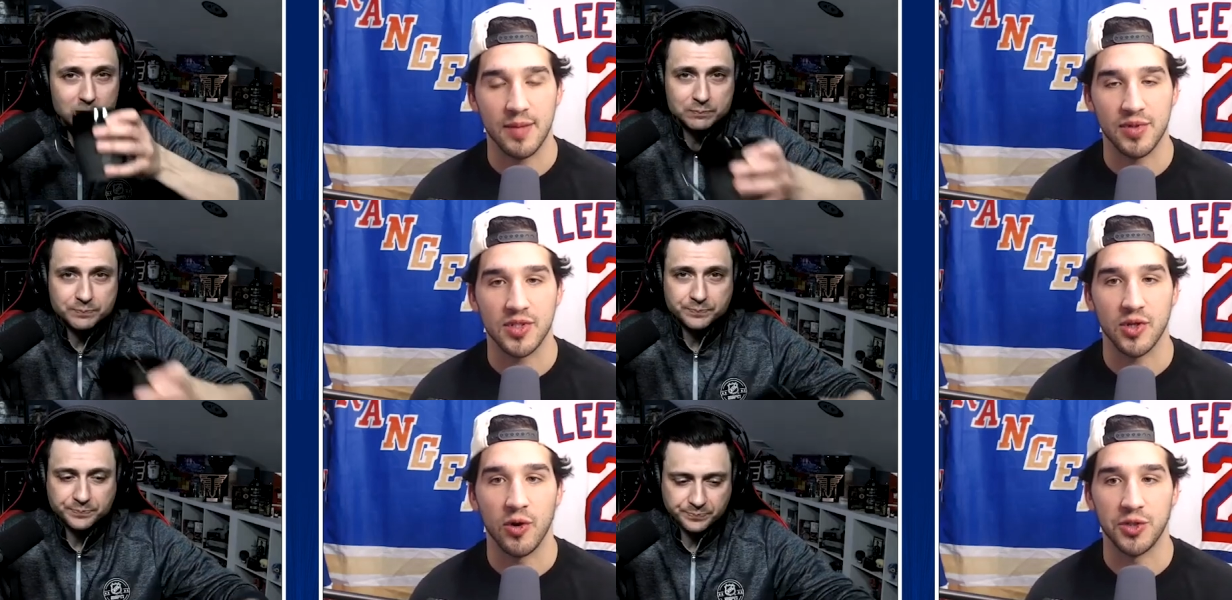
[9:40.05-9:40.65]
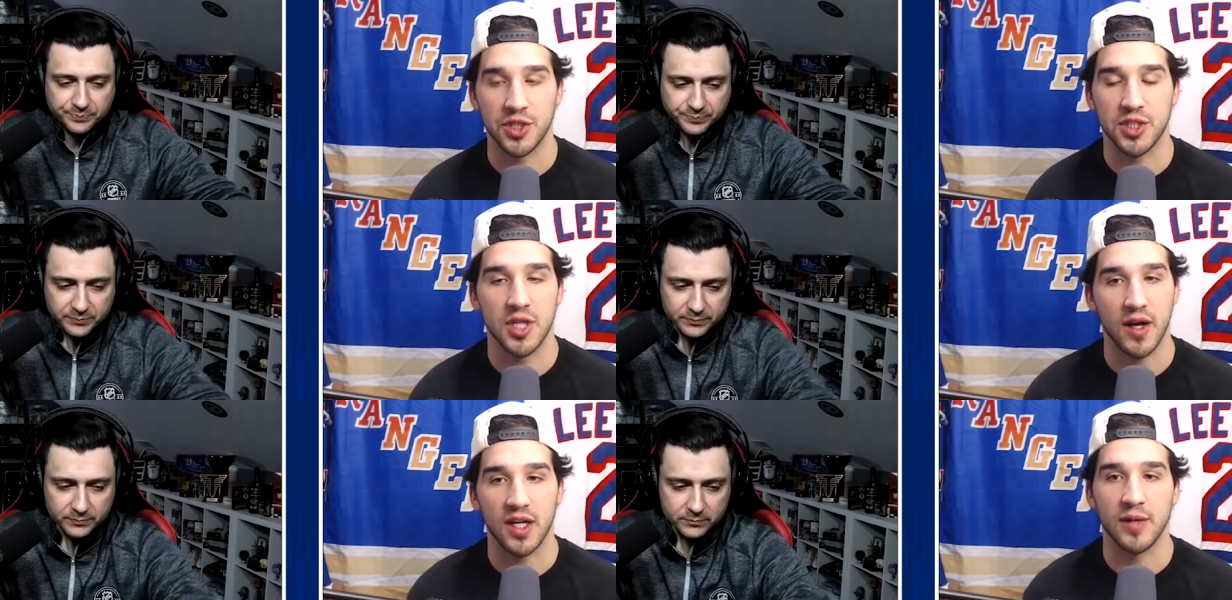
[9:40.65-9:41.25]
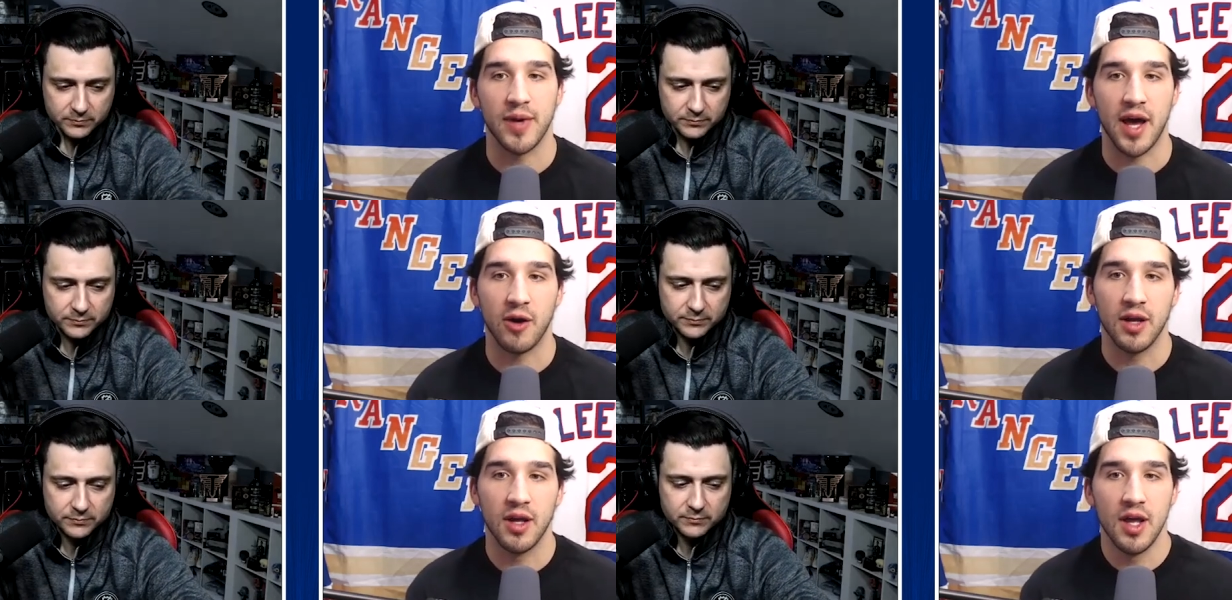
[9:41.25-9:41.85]
Speaker 1: episode, just talking
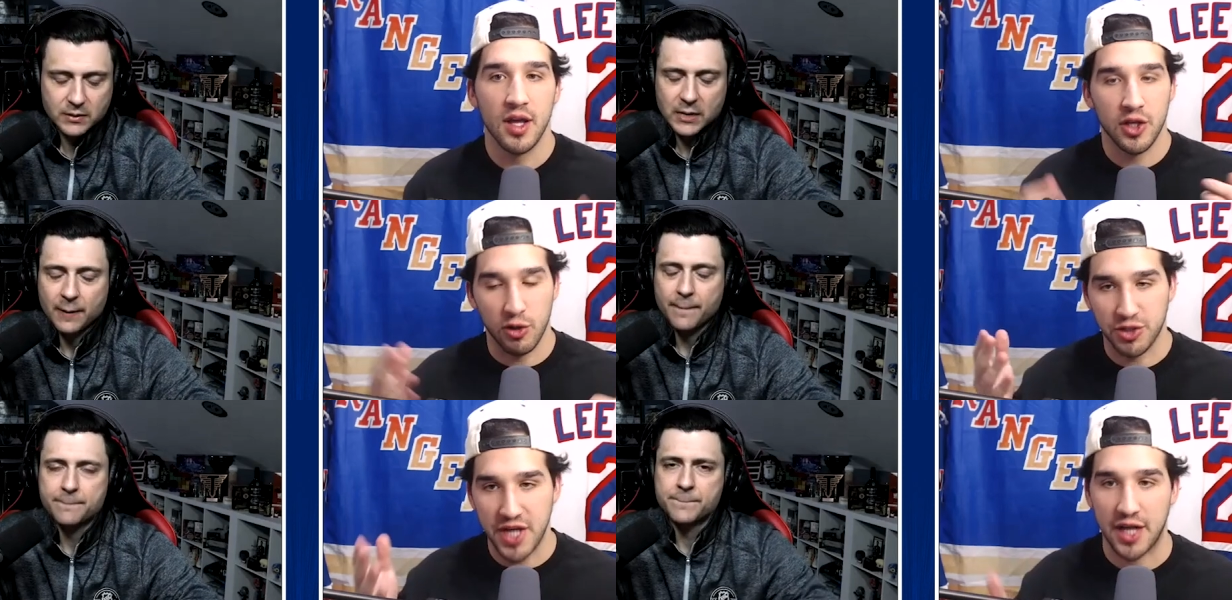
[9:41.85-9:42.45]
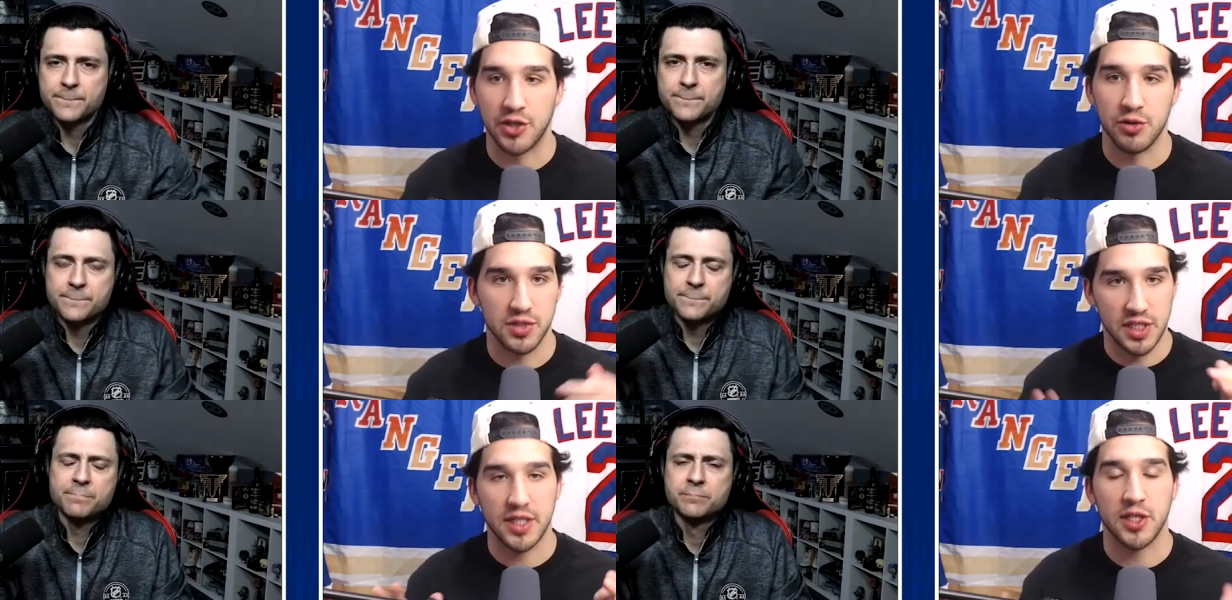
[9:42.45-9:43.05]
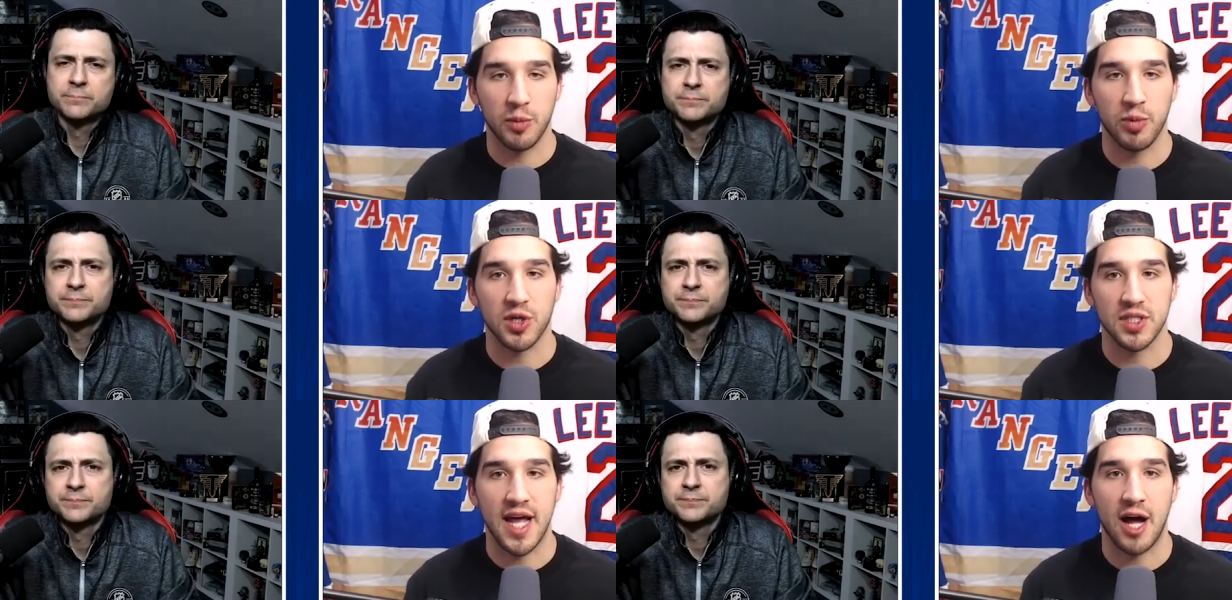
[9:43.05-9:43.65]
about you know Jack Hughes, these like young
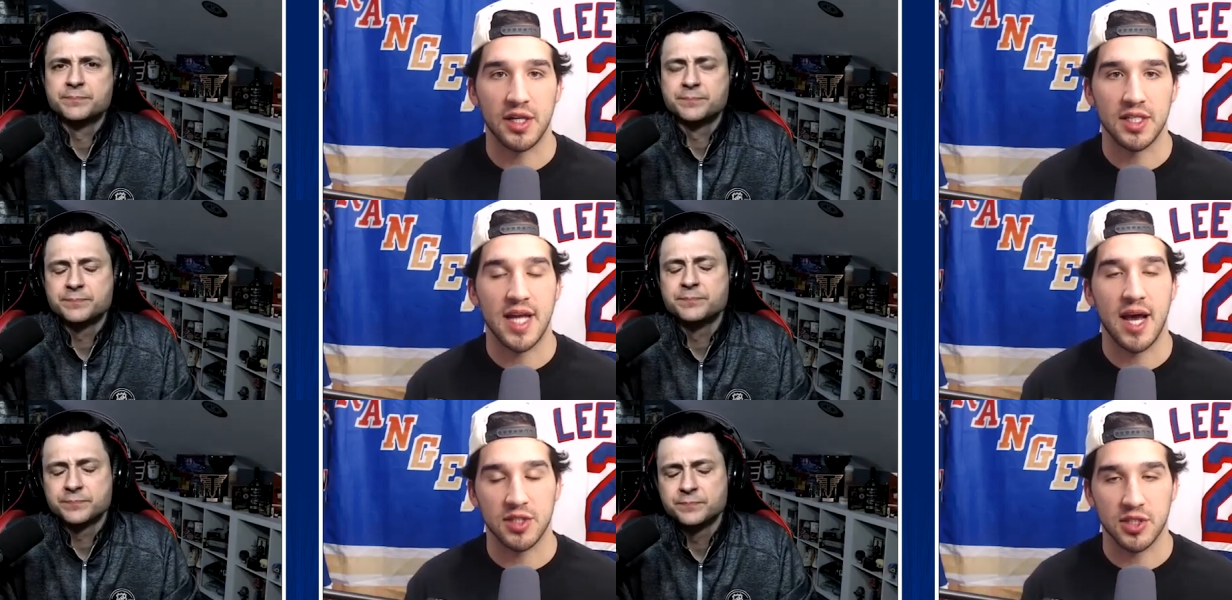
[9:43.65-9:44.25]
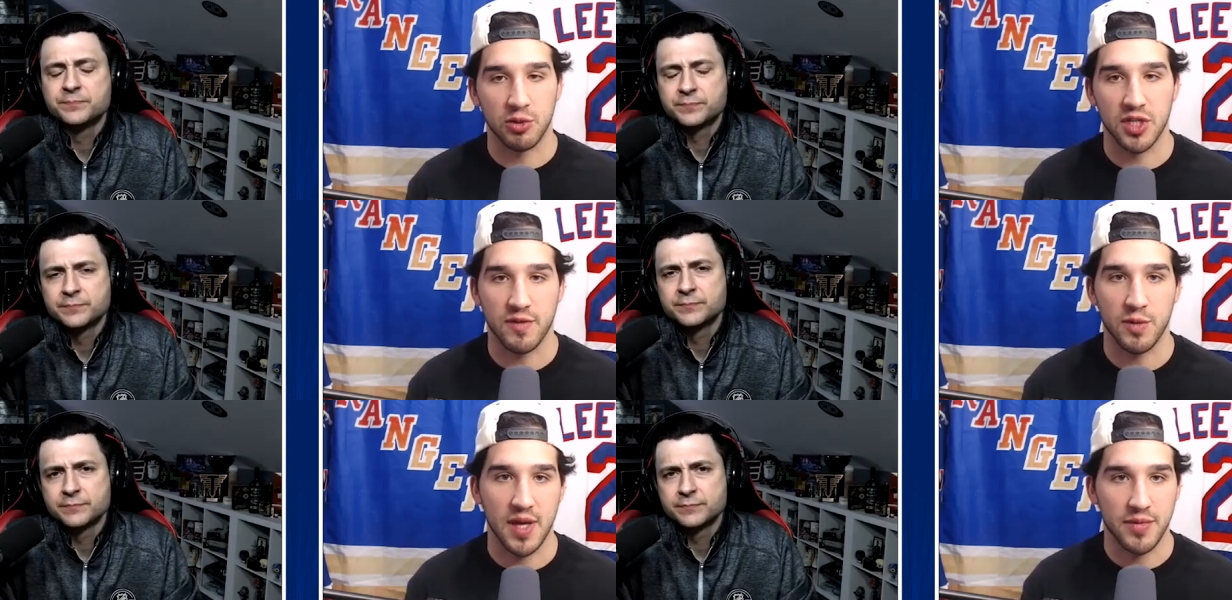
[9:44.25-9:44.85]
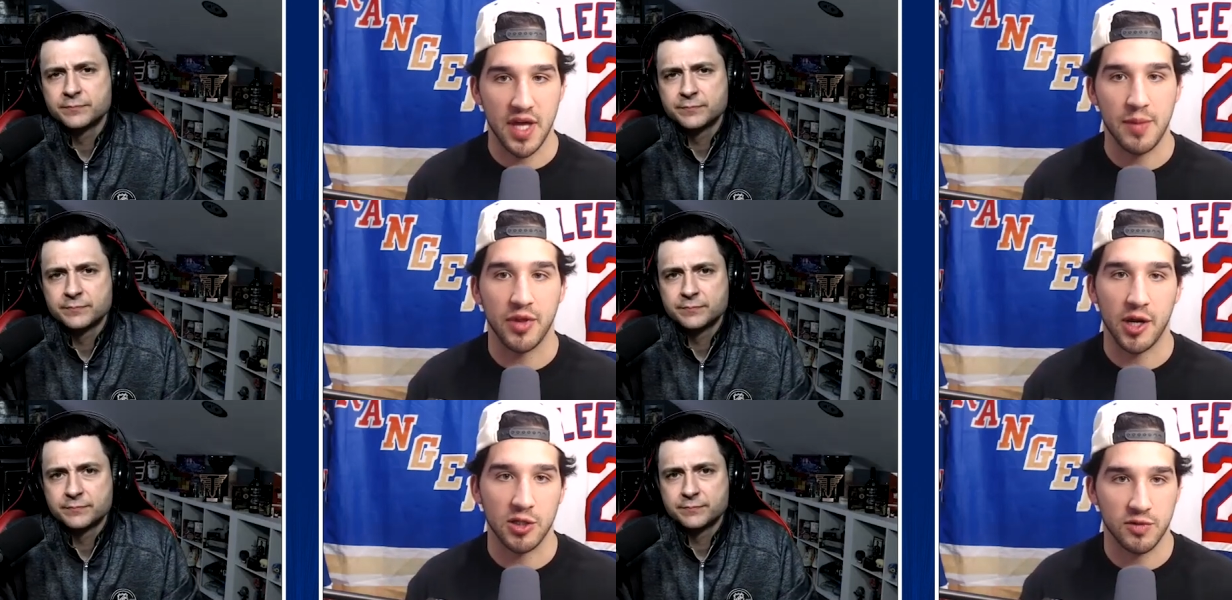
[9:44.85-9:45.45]
personalities, and how it's so different with NBA
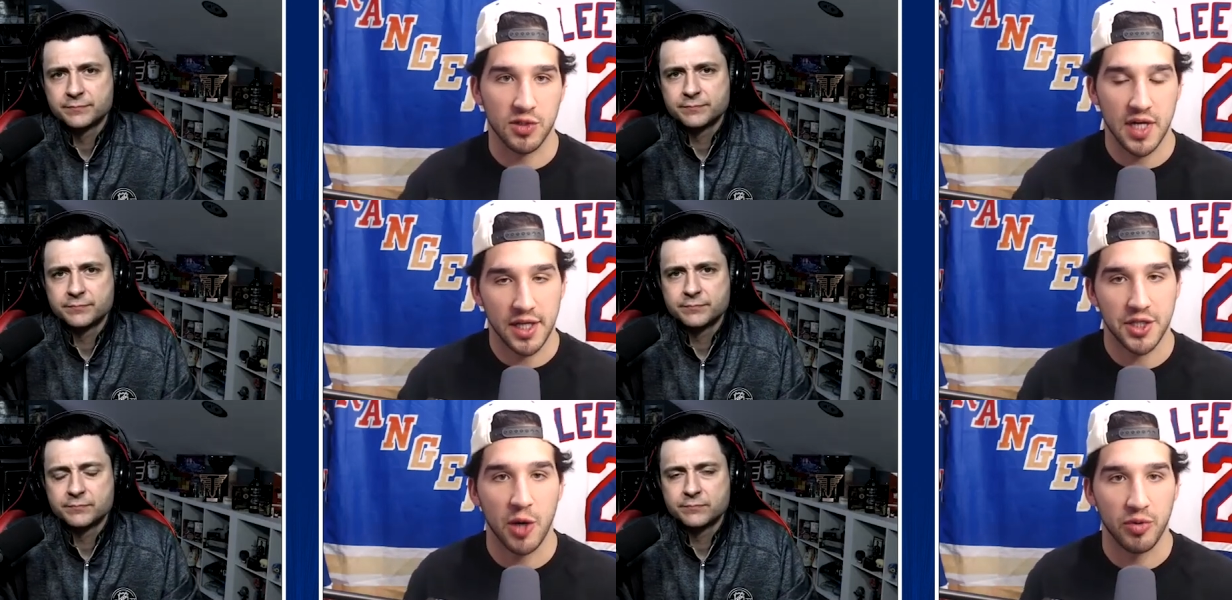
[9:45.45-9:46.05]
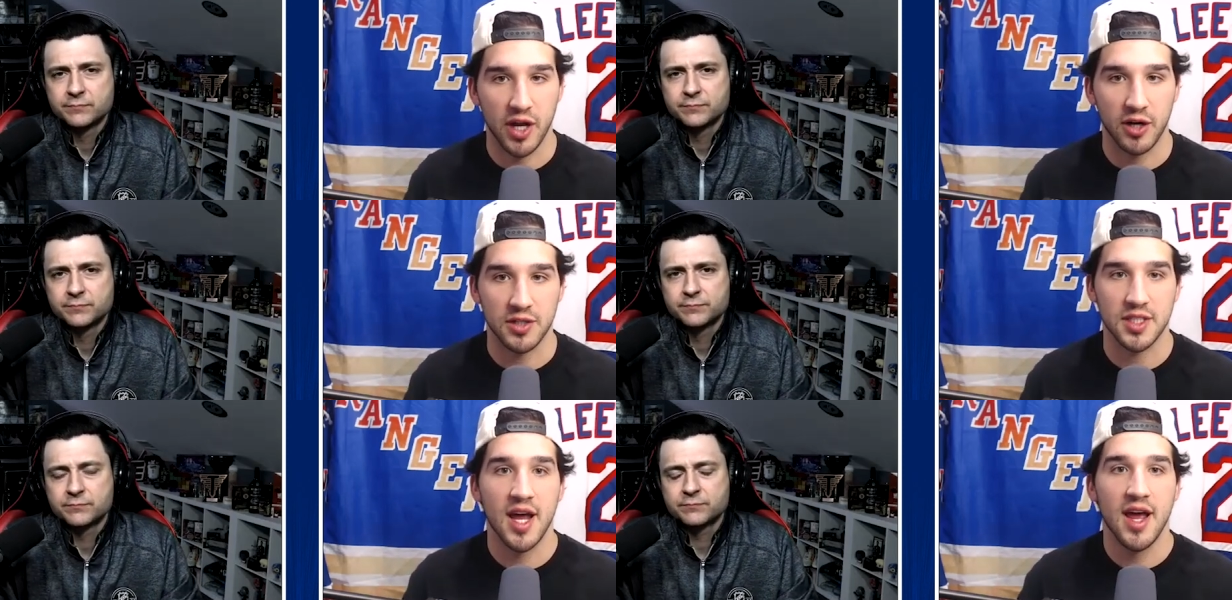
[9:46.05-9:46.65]
players versus NHL players.